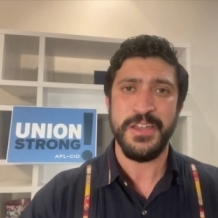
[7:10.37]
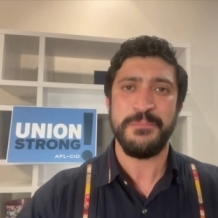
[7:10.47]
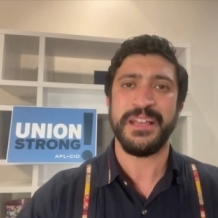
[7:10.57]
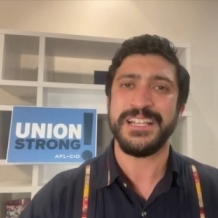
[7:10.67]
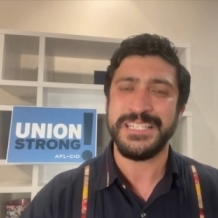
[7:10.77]

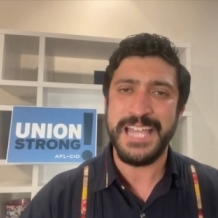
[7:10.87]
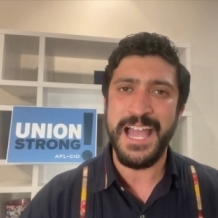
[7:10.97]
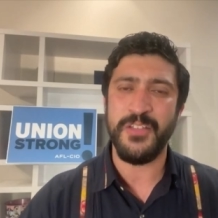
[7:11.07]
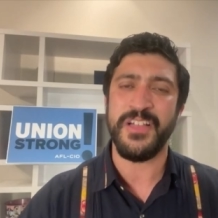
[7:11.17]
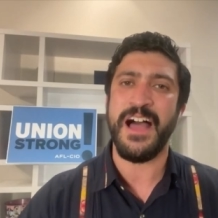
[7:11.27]
because
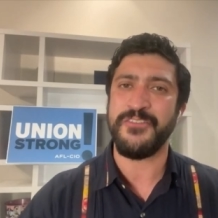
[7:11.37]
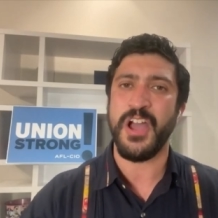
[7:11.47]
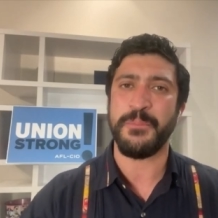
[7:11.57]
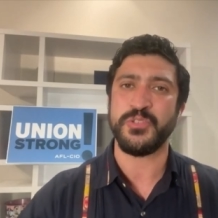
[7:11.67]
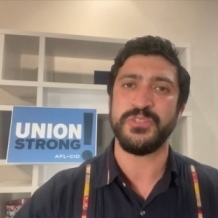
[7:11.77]
now they'll have the
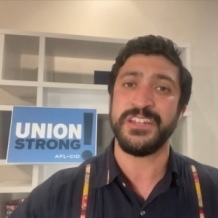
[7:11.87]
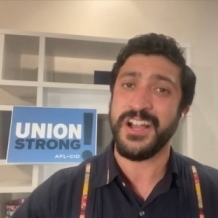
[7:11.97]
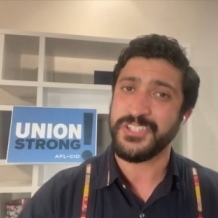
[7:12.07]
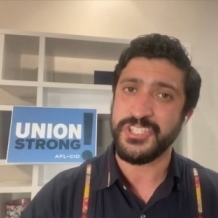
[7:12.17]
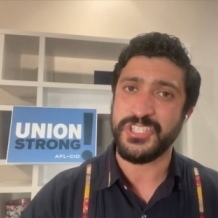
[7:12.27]
opportunity
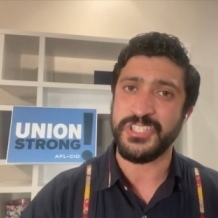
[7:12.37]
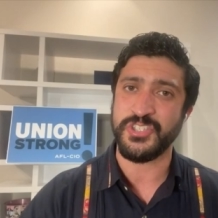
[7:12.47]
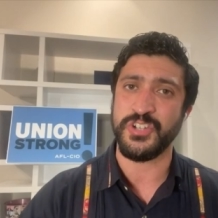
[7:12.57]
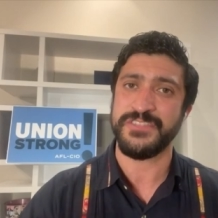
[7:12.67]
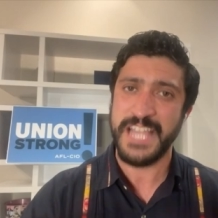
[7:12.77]
not just to
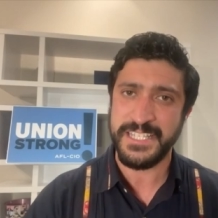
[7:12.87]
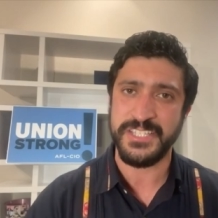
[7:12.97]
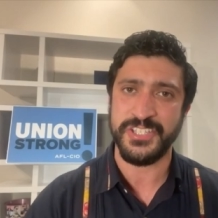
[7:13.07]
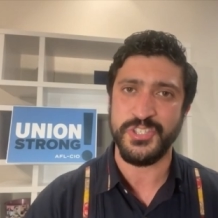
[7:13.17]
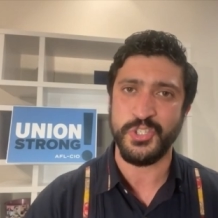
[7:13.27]
serve
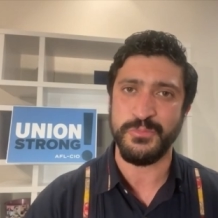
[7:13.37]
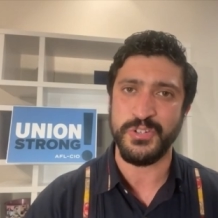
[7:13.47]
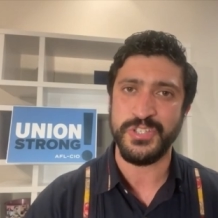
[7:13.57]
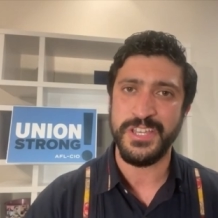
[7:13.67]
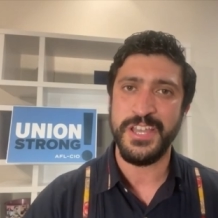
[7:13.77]
Texas consumers